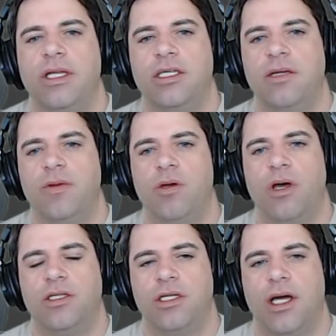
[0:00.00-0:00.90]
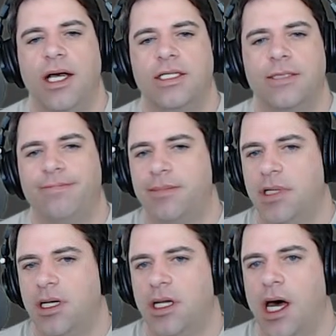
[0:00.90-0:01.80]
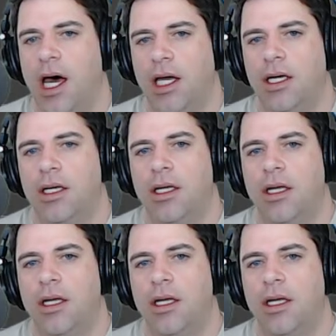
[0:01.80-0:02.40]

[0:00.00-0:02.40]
the GPU has a clock,